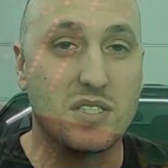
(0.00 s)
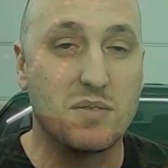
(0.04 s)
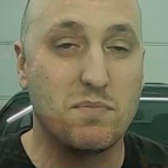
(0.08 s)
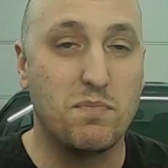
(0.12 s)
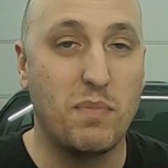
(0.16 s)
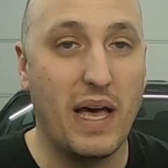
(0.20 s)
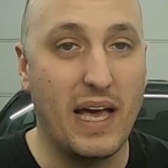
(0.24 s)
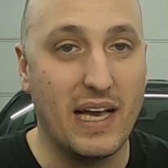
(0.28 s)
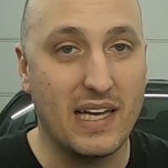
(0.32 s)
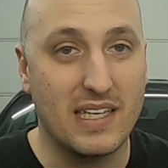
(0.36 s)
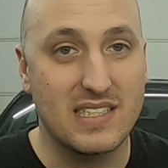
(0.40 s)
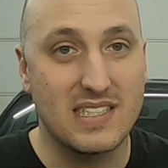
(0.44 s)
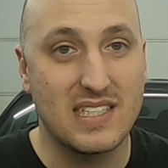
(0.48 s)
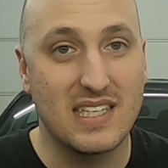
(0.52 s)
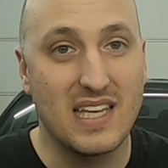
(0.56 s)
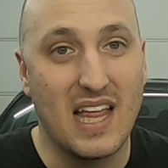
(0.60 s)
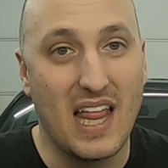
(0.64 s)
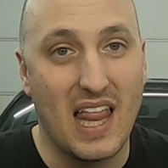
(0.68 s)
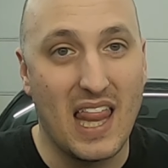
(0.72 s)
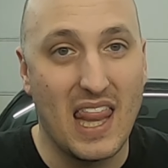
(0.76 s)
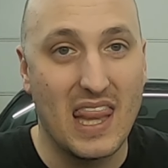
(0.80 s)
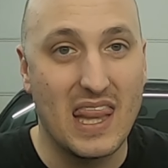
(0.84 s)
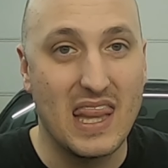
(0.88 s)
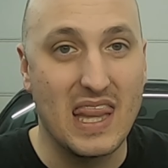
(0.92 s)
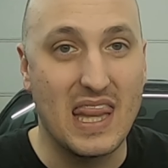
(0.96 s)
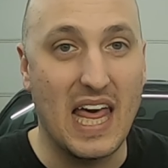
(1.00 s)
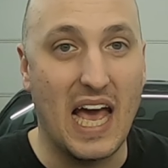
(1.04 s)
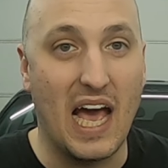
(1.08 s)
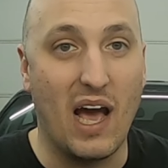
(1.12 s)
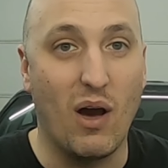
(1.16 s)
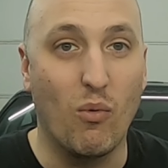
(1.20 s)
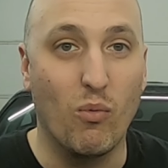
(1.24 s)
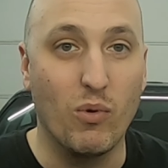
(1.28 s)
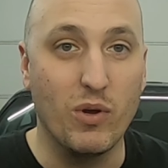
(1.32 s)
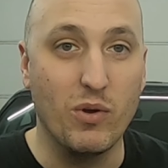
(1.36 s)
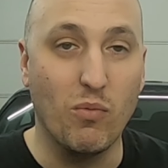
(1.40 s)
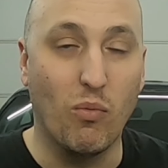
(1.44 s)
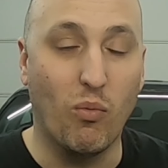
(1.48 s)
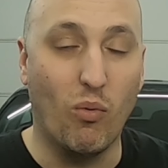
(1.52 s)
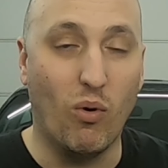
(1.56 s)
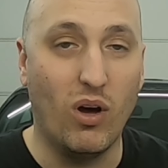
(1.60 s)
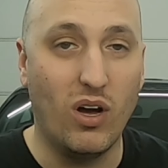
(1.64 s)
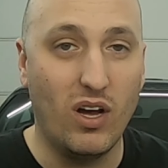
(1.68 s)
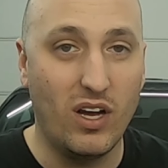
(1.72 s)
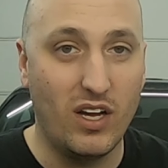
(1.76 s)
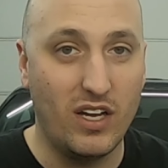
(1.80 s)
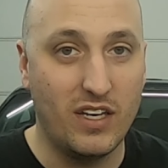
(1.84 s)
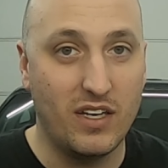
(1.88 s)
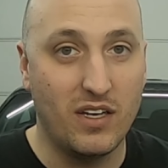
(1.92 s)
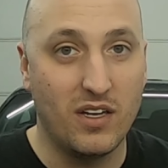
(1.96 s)
specs that we
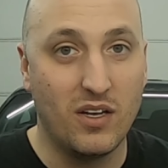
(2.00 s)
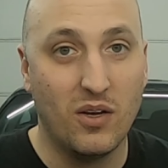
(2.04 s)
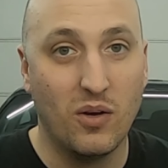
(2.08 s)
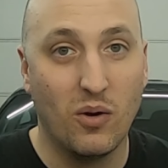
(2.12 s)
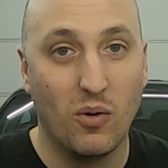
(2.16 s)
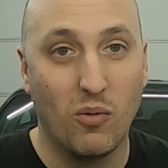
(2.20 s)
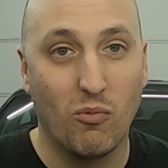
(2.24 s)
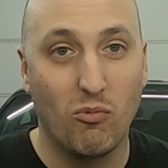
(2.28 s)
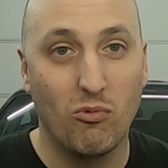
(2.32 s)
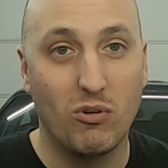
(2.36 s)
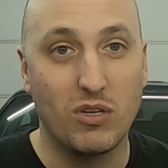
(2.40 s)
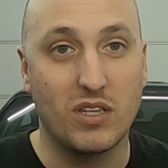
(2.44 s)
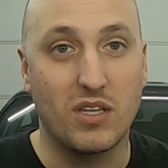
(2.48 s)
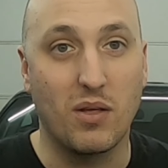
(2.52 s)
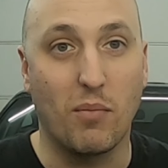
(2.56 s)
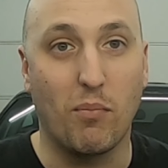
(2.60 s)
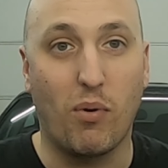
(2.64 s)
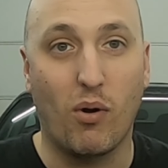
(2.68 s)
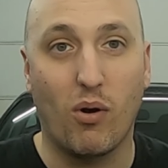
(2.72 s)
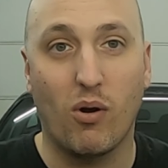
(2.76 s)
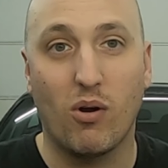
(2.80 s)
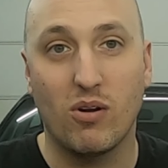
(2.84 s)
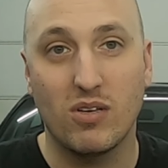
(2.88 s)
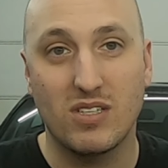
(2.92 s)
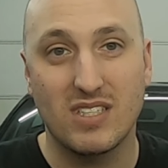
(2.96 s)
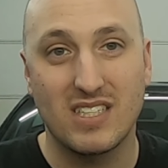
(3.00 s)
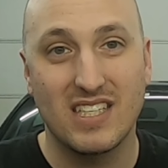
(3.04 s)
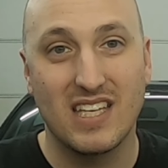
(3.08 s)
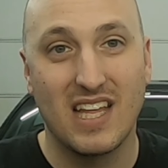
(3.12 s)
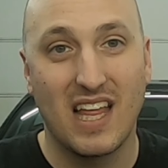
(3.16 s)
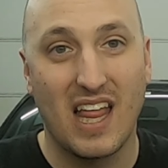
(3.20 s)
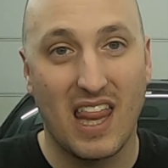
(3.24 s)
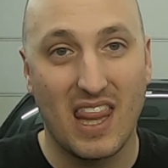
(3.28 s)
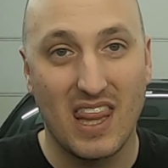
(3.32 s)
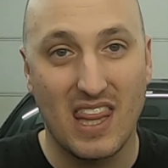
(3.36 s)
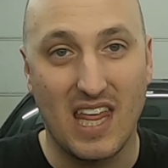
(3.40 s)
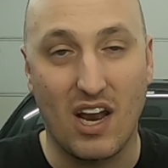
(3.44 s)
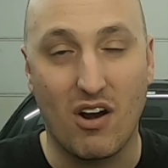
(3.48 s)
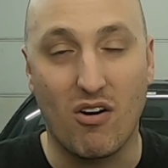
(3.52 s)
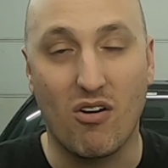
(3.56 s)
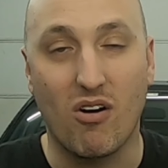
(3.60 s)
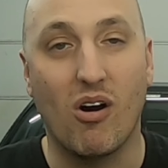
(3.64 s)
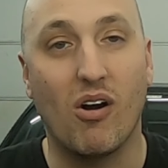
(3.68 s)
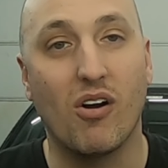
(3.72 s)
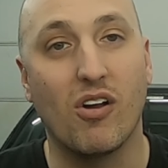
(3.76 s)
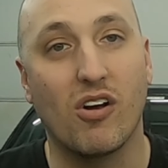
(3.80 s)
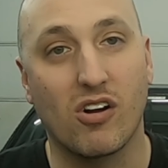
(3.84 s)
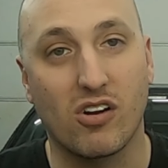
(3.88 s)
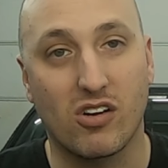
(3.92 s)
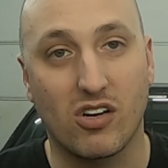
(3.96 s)
want with the parts that are
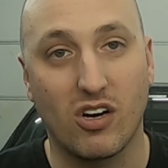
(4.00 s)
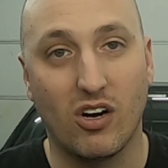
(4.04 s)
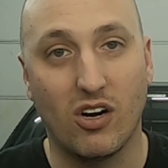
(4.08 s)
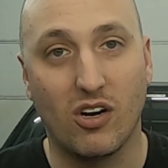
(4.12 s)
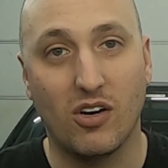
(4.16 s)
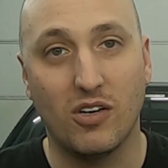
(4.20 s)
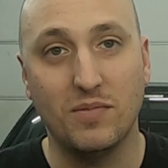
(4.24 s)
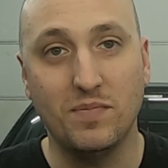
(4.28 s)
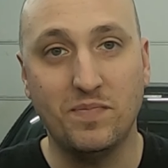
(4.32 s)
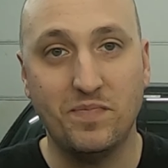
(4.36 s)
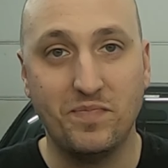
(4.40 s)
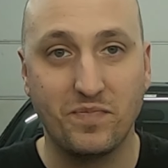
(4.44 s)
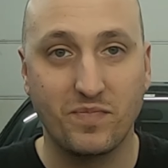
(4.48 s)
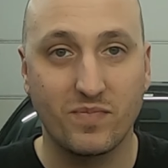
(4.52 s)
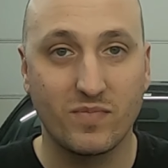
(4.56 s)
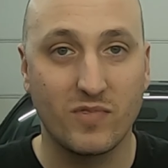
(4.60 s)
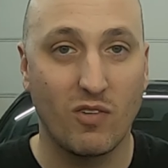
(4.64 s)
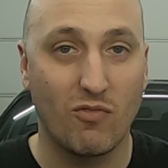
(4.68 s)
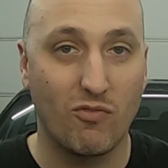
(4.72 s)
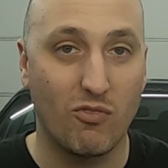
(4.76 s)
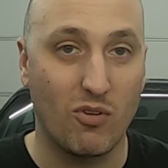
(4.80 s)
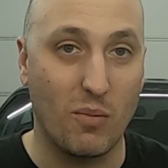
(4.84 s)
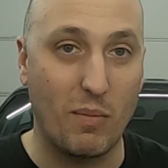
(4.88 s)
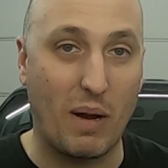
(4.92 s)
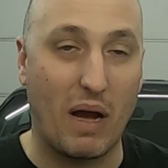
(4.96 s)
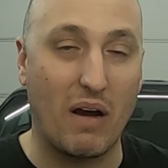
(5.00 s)
on our car for